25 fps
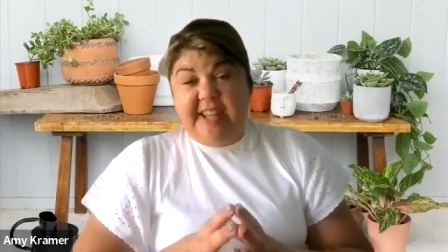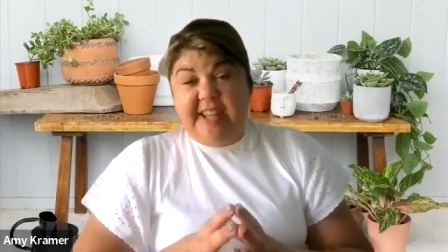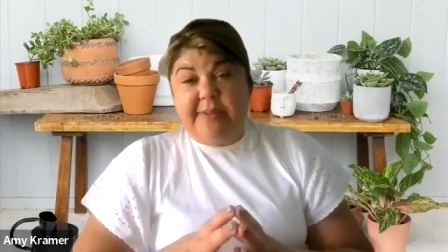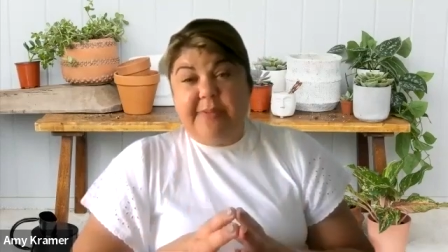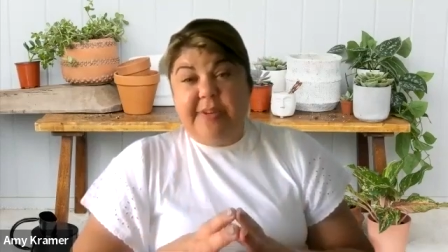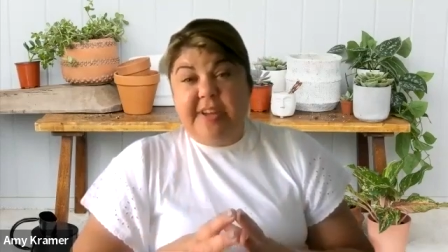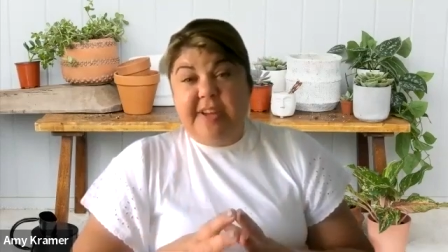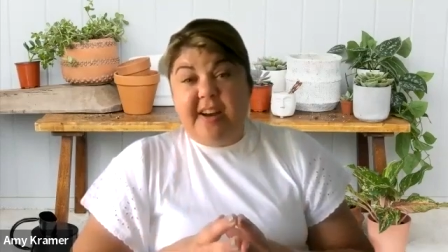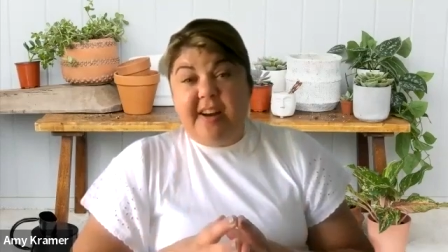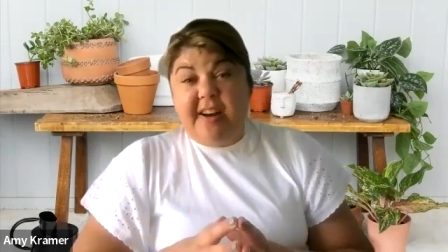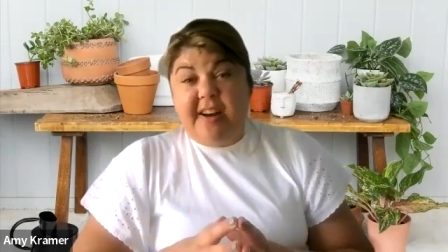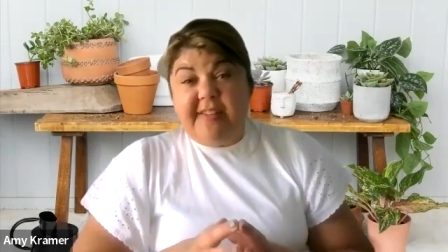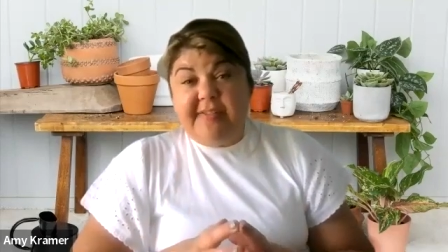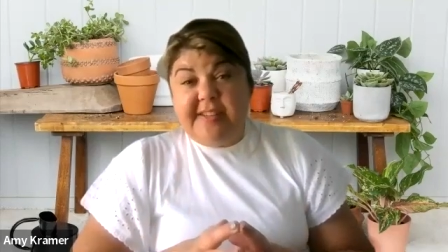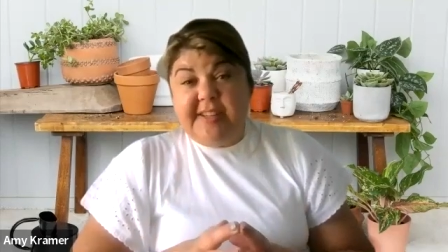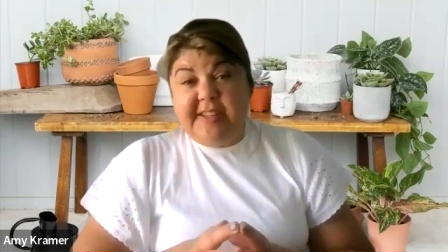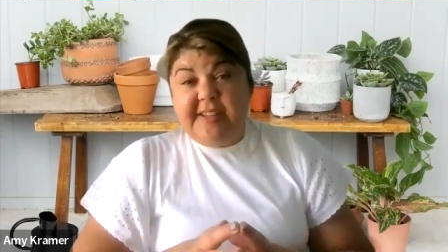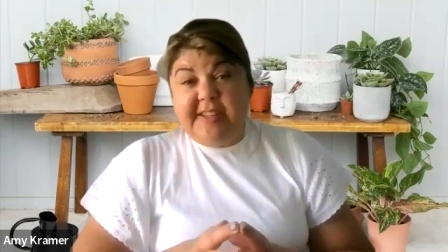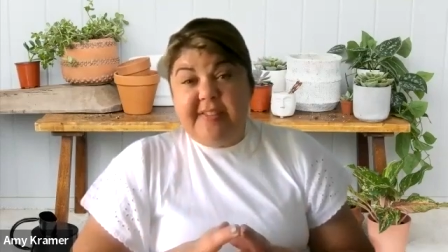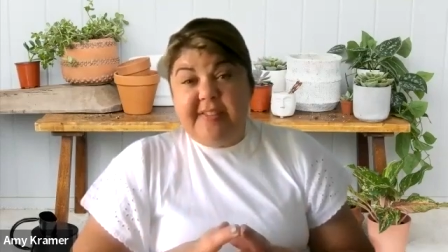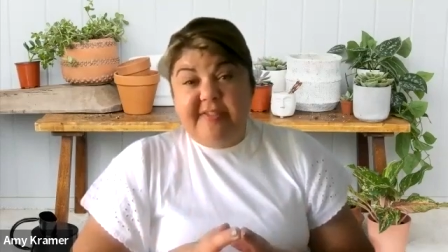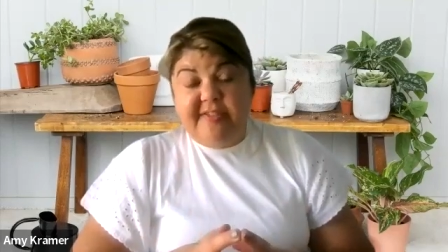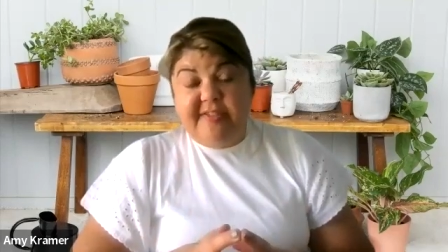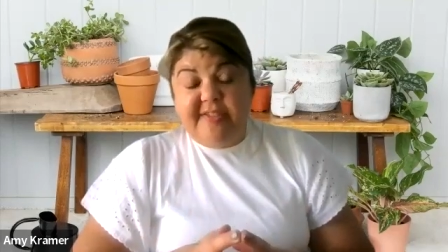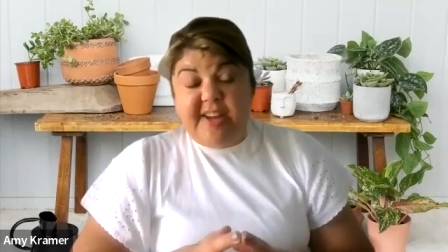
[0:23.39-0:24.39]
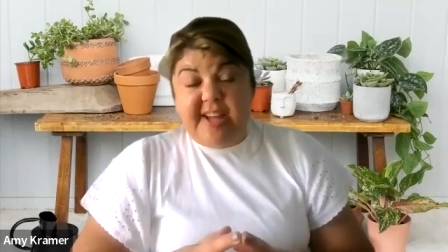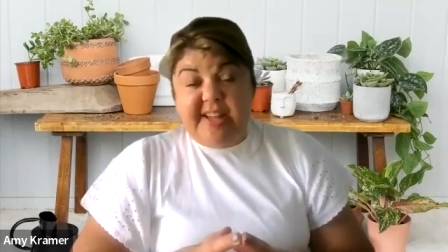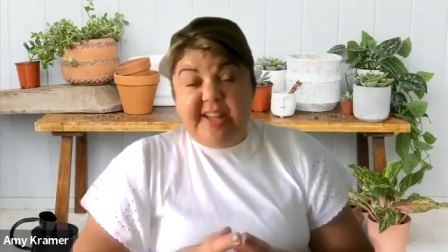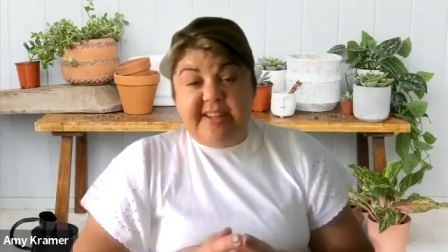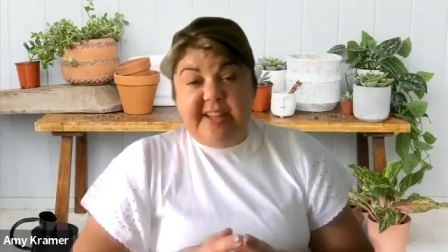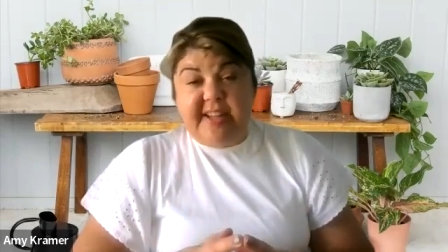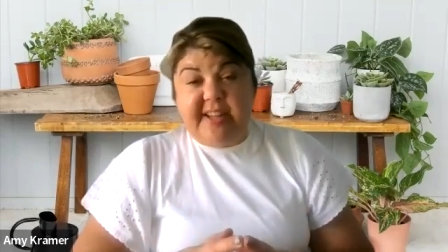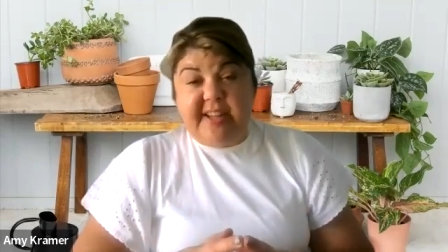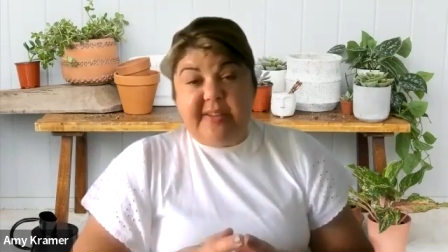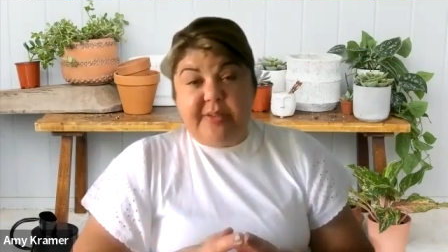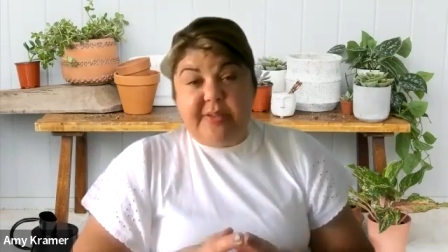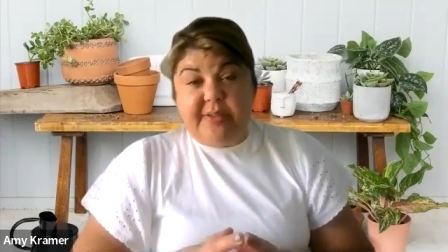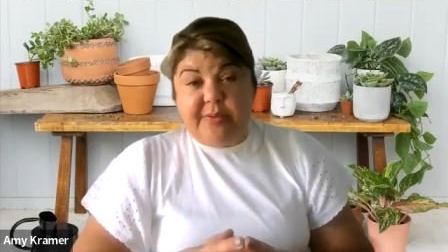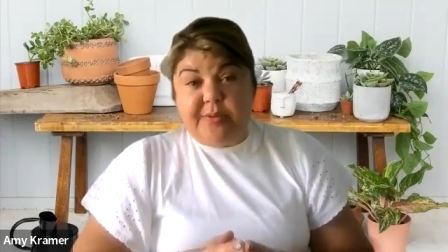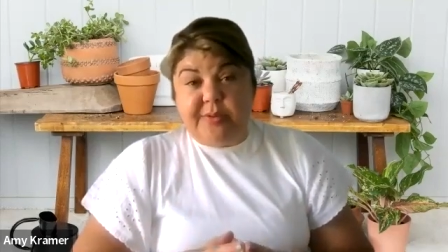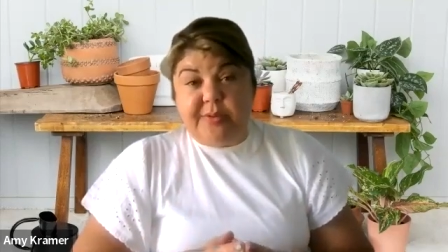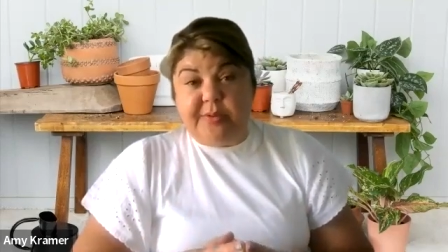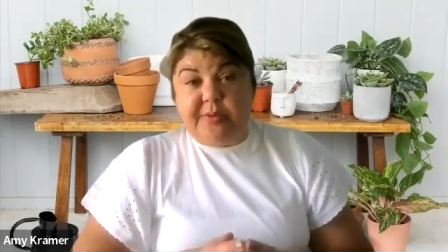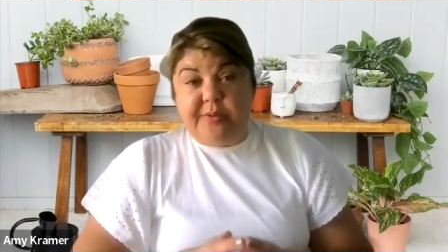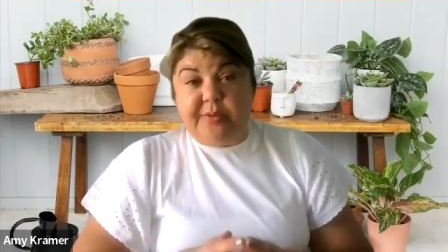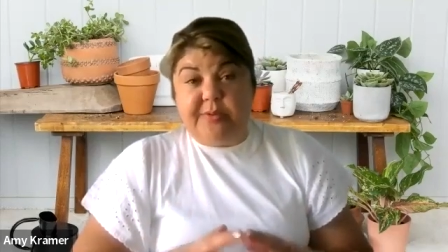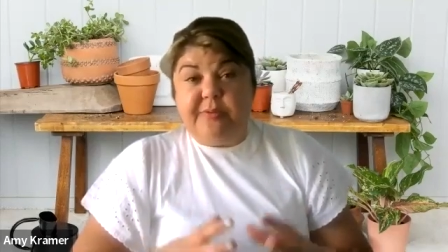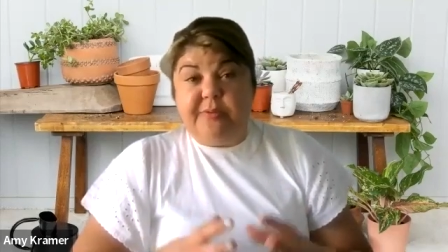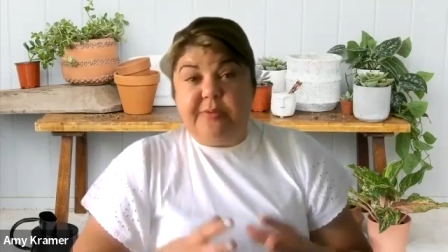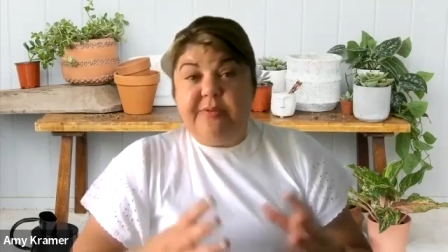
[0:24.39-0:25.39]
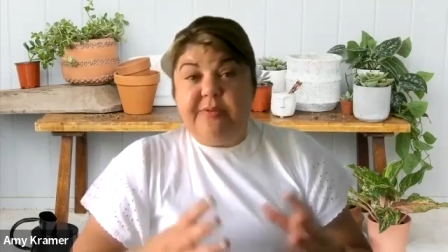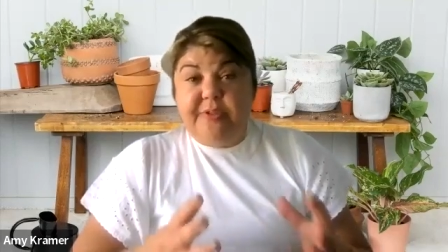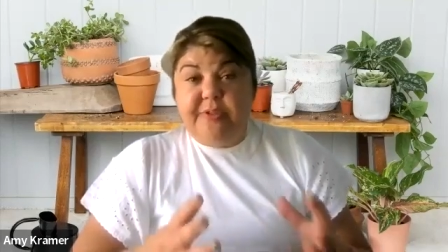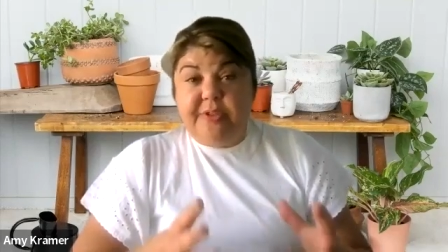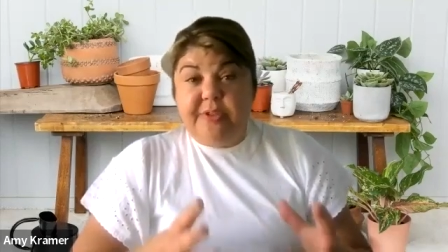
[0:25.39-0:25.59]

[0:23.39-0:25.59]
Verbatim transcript: And we often don't find that through